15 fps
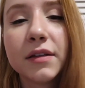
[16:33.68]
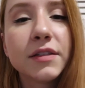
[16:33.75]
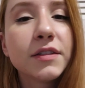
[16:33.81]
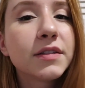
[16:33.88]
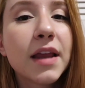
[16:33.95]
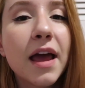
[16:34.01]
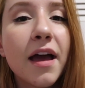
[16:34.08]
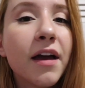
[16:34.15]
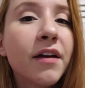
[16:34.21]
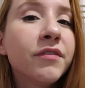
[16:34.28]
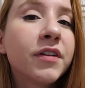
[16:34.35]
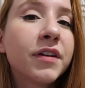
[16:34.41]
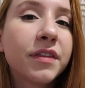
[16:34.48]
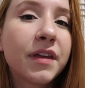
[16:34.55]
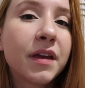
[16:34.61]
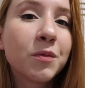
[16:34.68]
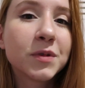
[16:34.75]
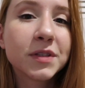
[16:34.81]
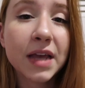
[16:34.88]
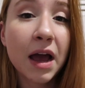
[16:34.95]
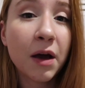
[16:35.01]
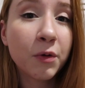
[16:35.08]
just everything
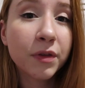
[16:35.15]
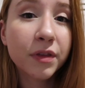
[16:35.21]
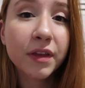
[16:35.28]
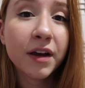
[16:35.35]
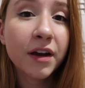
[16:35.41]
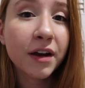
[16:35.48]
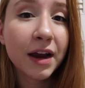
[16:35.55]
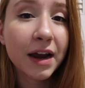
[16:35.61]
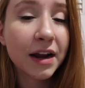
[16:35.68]
was out there.